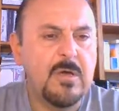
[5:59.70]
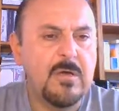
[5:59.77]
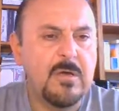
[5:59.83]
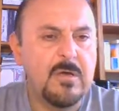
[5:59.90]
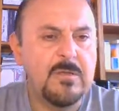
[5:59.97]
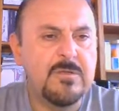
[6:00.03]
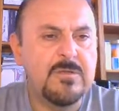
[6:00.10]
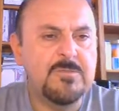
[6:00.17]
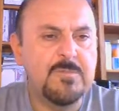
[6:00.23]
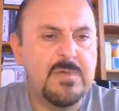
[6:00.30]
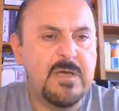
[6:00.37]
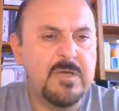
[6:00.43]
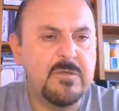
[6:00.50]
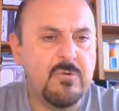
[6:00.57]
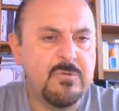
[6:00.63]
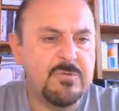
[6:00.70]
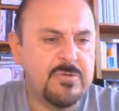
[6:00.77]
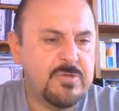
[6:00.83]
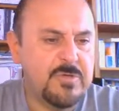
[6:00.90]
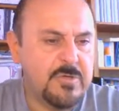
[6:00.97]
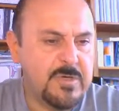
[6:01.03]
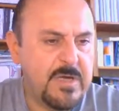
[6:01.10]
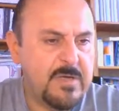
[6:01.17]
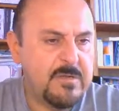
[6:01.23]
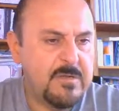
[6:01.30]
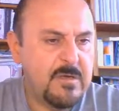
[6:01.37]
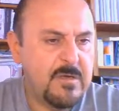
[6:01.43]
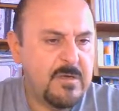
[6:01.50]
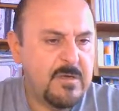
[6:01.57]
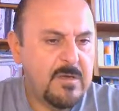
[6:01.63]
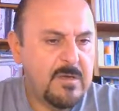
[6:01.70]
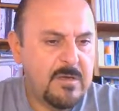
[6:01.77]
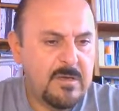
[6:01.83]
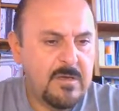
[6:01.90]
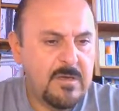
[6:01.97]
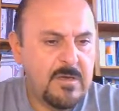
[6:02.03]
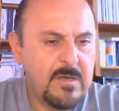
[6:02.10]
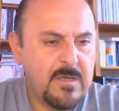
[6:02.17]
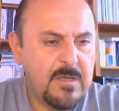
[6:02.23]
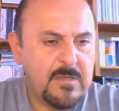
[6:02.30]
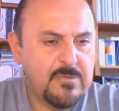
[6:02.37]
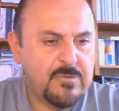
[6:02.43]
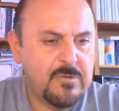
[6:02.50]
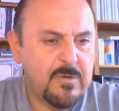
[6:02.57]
display it on the screen. So